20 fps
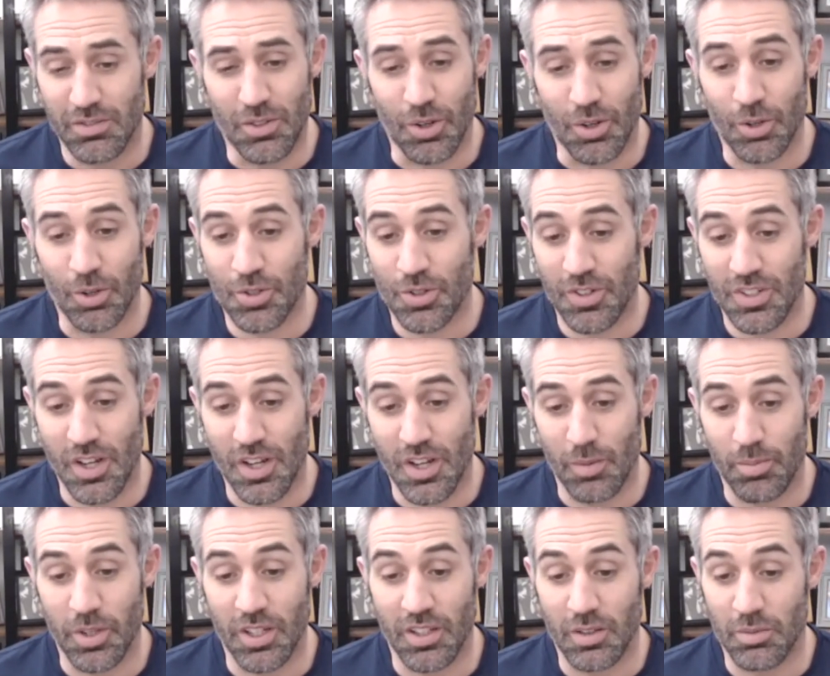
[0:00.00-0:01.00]
grocery
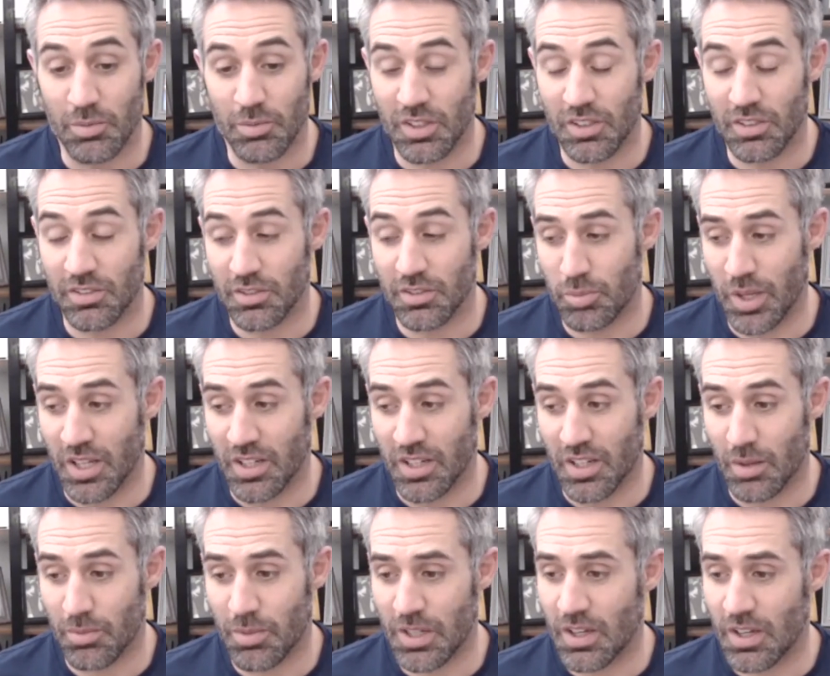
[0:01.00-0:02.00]
shopping in the middle of a
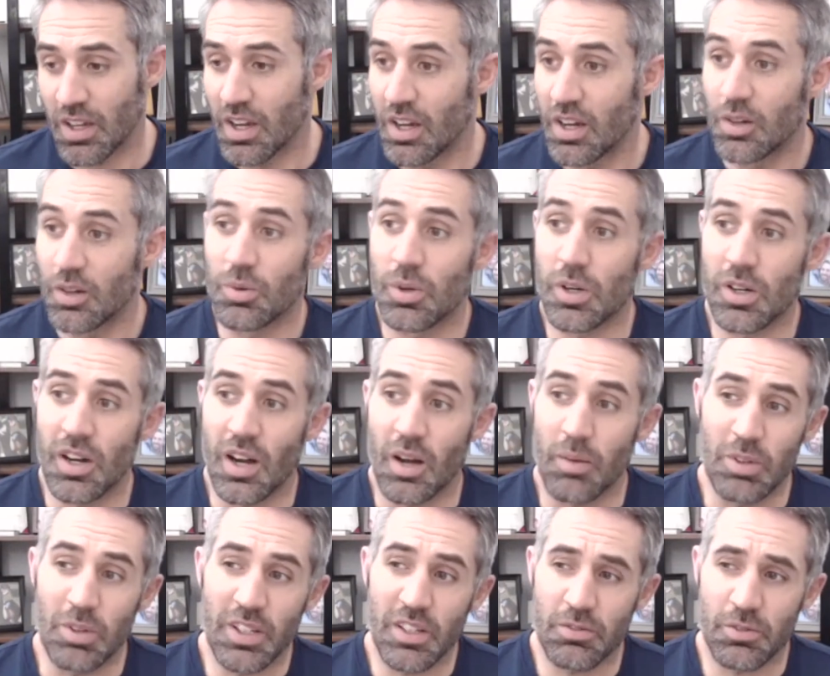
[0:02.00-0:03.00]
pandemic, where I
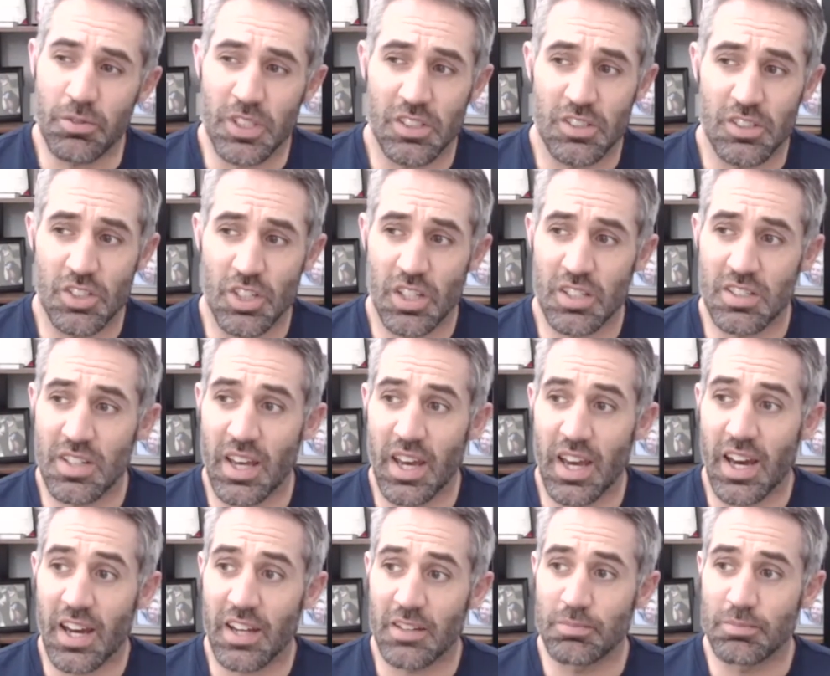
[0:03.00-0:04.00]
believe we had just
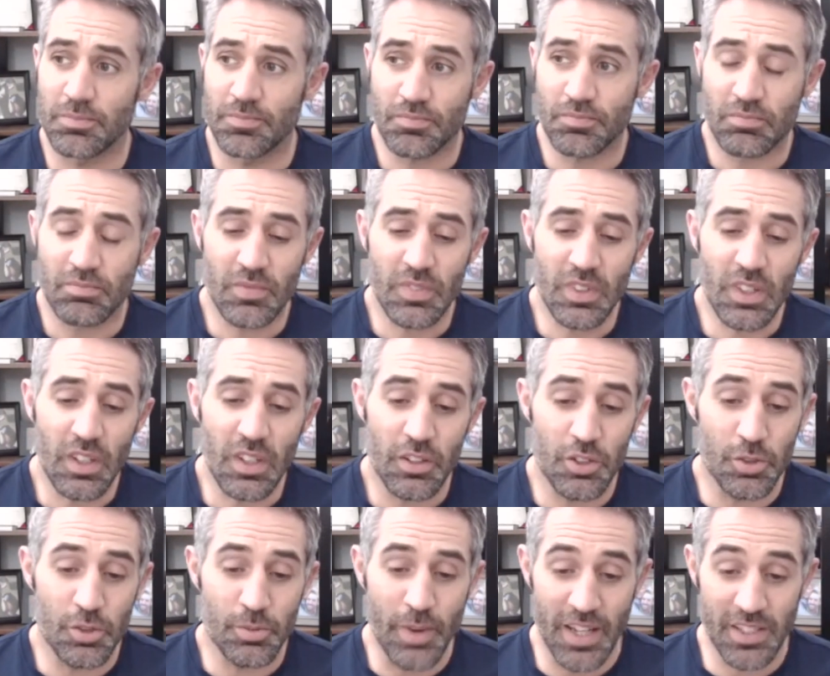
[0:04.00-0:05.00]
had
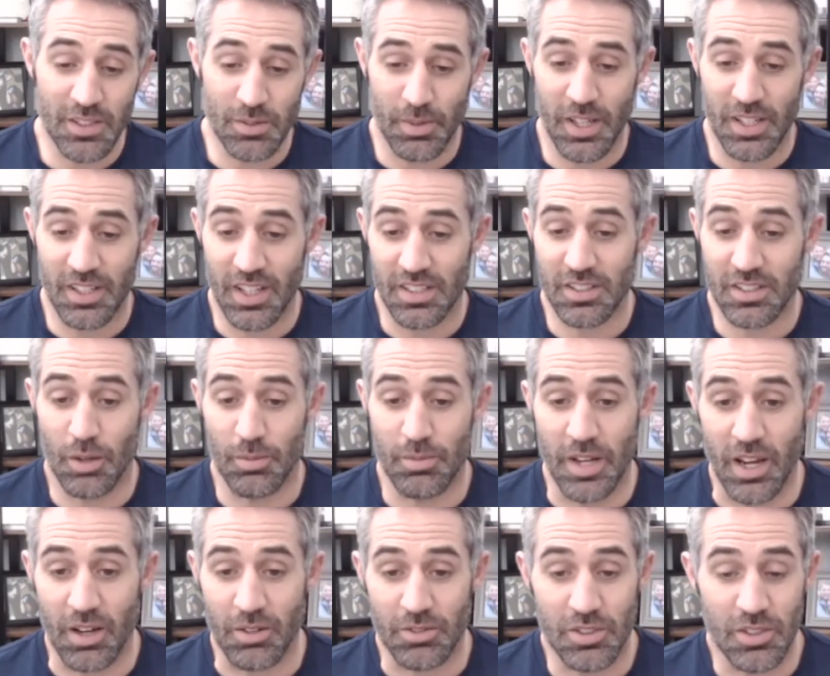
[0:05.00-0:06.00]
new mask mandates come
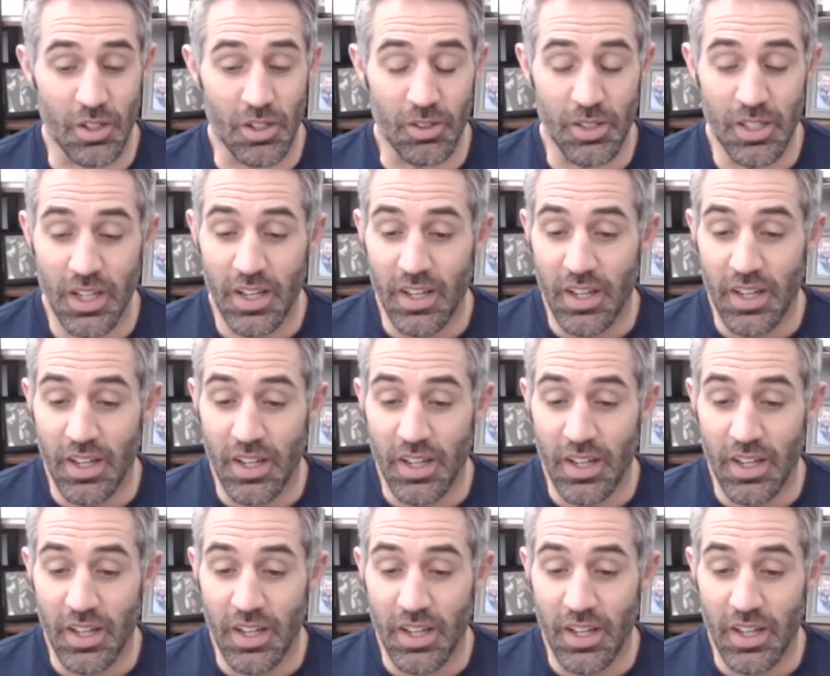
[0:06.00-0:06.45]
down. So